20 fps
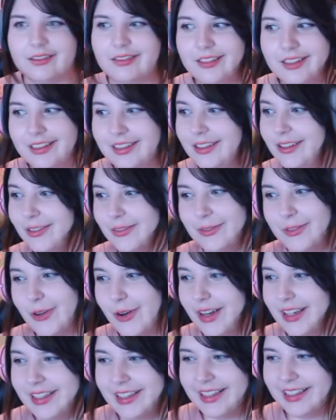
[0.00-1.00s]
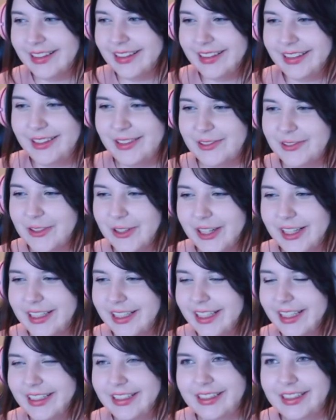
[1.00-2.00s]
you have no idea. You have no idea.
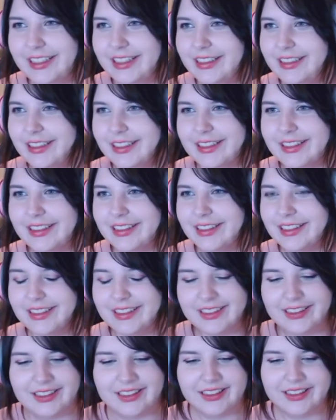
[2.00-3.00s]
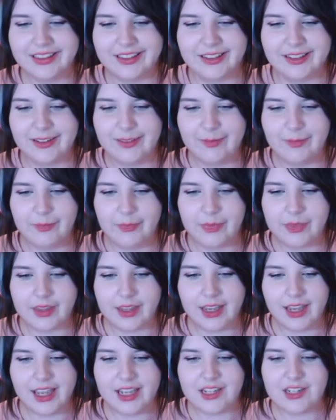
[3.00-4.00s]
It's it just
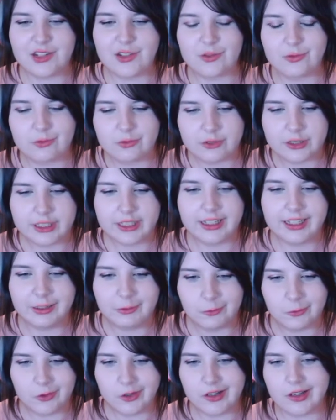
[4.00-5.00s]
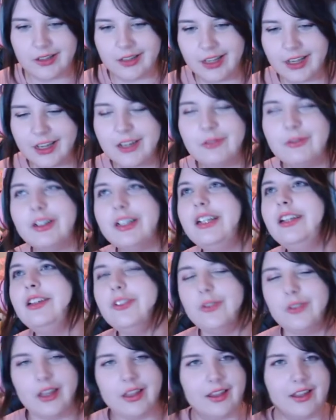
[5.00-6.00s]
it just really worked. Like I really
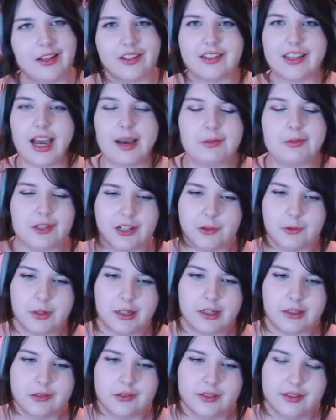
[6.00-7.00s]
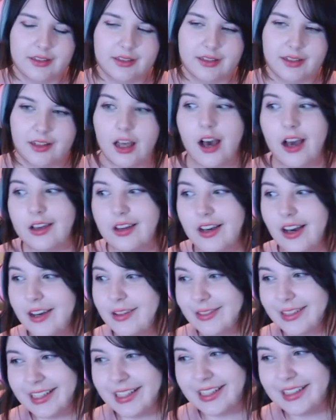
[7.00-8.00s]
do think they just captured it well. I I
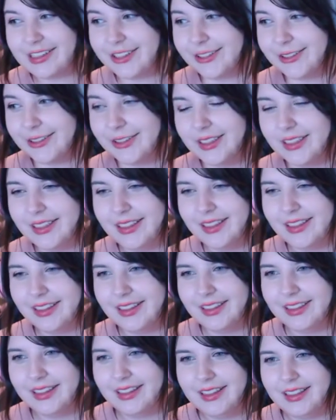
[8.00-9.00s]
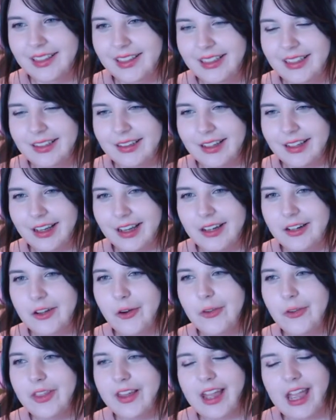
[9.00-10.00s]
really do. Like I
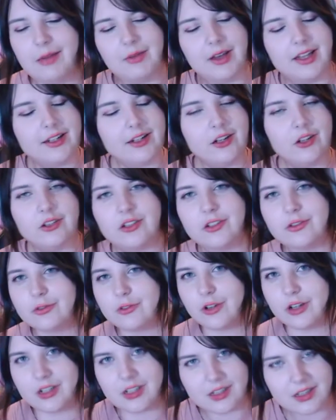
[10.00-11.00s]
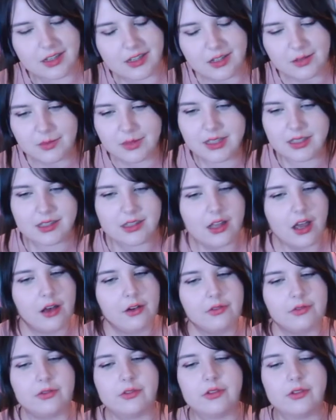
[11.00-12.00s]
know the game had a lot of criticism and stuff,
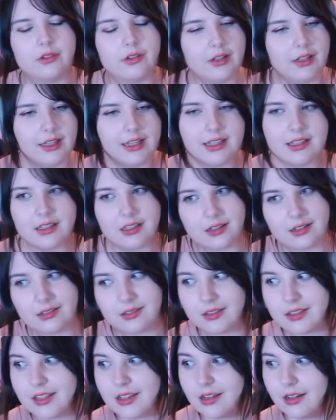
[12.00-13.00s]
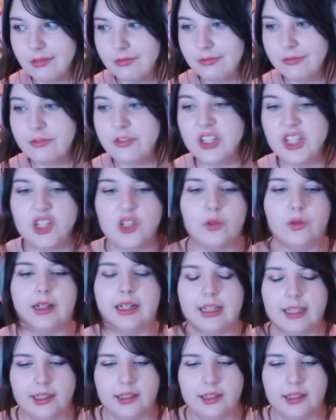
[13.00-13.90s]
at least visually,